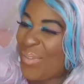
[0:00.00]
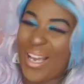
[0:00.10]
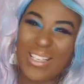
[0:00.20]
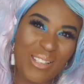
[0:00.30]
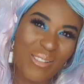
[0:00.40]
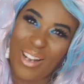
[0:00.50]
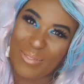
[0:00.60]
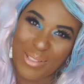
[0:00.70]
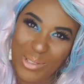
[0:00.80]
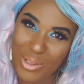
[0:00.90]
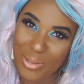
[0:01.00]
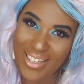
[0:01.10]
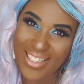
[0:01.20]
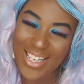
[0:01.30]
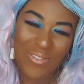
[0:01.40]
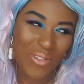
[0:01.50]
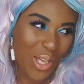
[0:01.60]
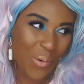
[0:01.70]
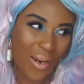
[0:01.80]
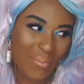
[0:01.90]
I do love storage, even
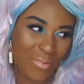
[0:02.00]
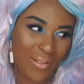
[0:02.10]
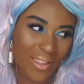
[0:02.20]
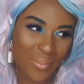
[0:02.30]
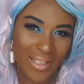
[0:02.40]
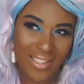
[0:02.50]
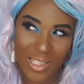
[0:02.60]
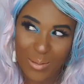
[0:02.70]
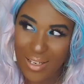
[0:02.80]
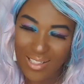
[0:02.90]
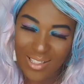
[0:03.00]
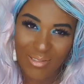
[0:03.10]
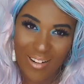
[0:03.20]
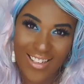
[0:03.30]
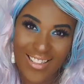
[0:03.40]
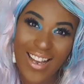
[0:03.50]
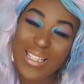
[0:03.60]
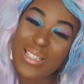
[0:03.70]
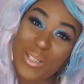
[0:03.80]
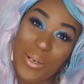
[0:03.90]
though I am probably the messiest person around. I
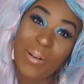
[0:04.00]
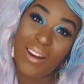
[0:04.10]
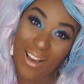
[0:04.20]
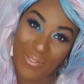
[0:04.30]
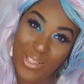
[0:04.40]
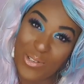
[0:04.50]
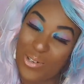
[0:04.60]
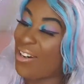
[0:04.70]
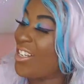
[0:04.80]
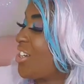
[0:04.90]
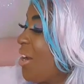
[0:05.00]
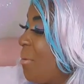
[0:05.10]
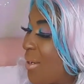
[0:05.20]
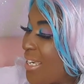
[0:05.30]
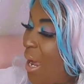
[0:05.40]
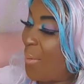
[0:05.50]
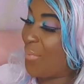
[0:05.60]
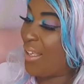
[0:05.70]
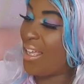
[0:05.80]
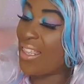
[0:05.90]
do love storage. But yeah,
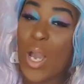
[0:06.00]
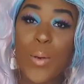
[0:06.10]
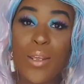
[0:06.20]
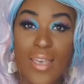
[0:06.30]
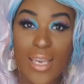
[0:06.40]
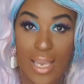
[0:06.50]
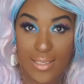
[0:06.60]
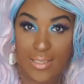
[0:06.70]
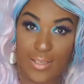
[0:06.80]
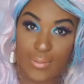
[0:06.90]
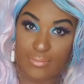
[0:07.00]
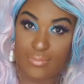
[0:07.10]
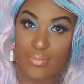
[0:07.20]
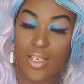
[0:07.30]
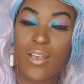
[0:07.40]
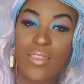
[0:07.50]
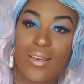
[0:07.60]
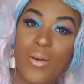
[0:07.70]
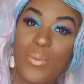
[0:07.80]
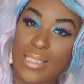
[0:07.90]
the only thing I
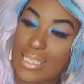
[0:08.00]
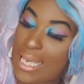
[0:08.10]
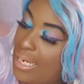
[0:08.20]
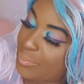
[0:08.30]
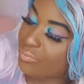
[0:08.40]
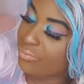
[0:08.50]
would say,